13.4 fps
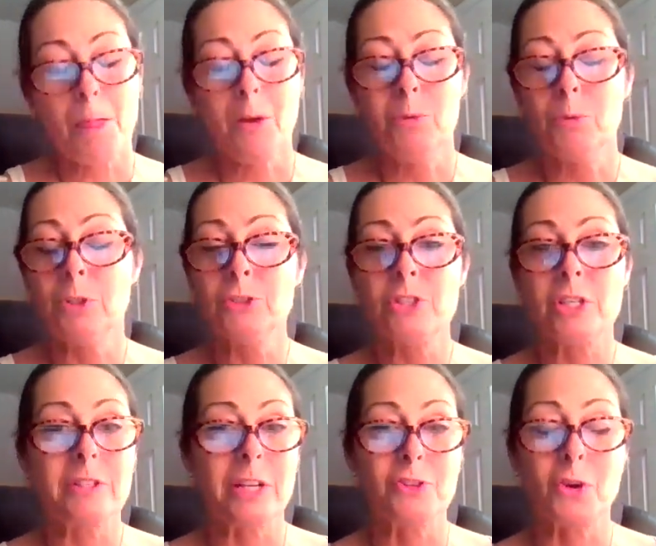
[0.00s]
we'll
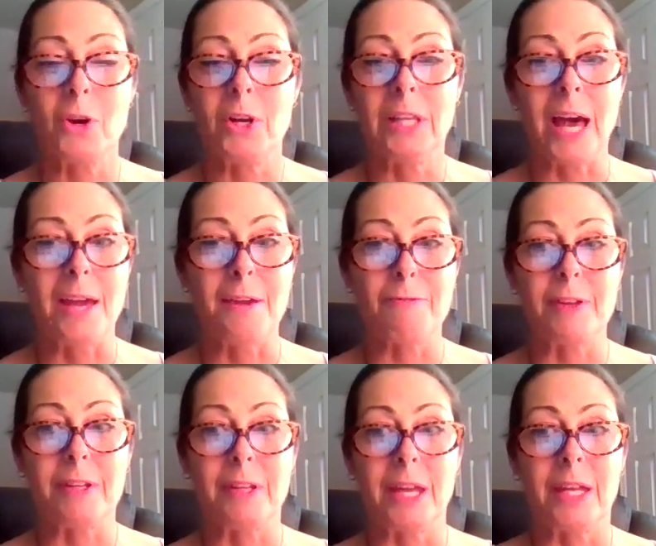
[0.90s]
just enjoy our life
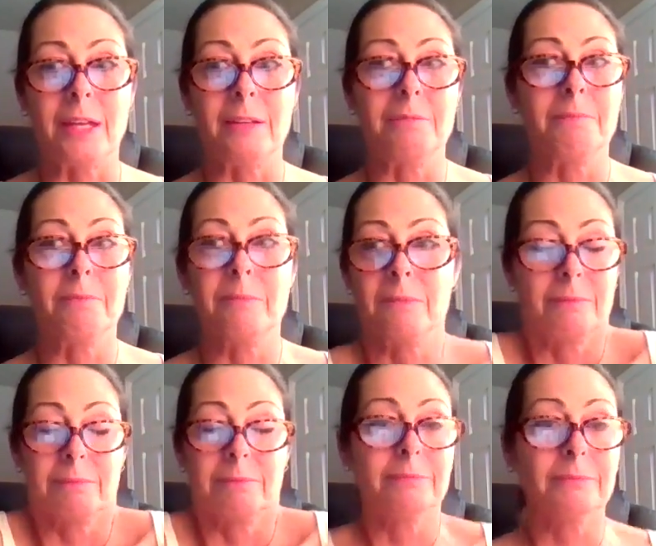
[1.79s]
and
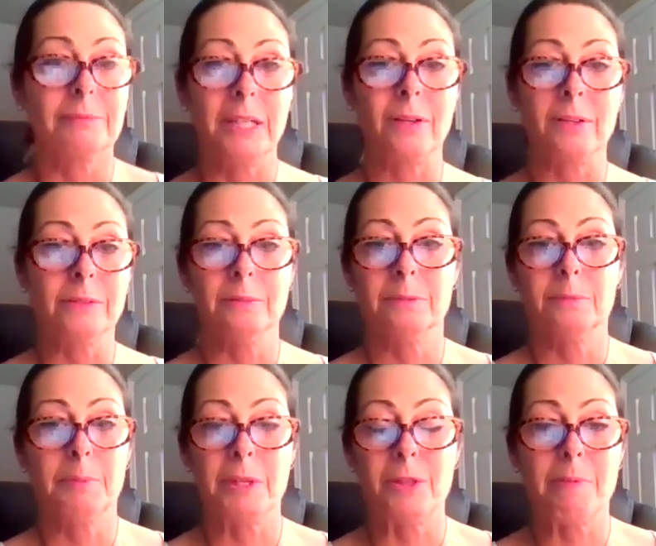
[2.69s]
you know,
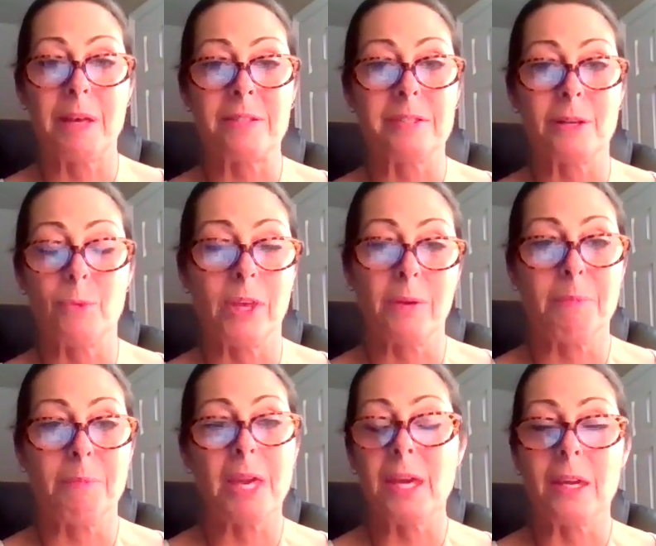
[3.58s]
be the best that we can
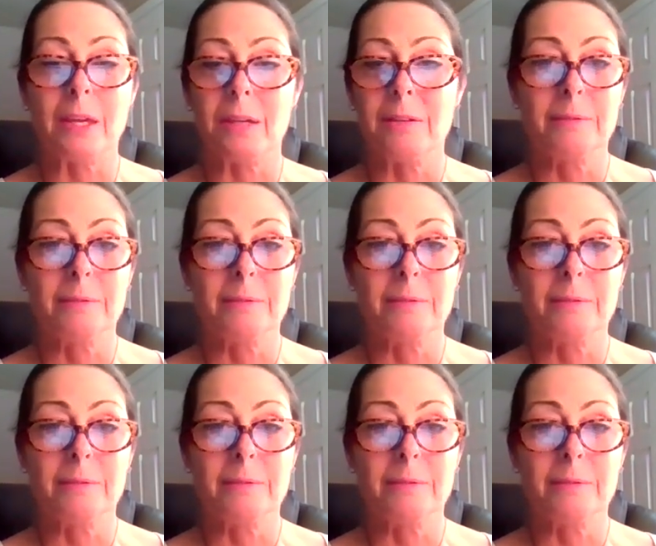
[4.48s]
be.